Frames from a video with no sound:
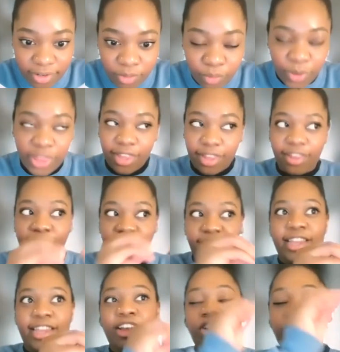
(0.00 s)
with
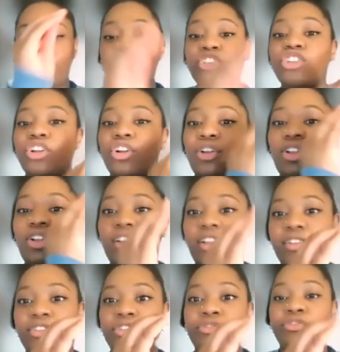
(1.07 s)
the original
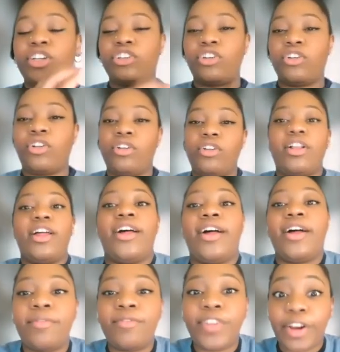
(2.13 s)
the original
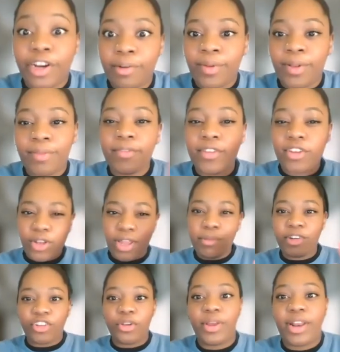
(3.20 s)
uh, variable. So let me
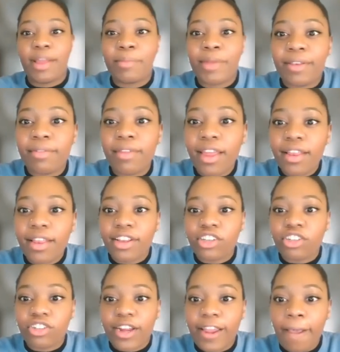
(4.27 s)
show you what I mean. Let's
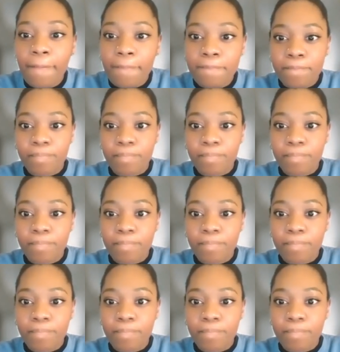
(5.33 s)
try it.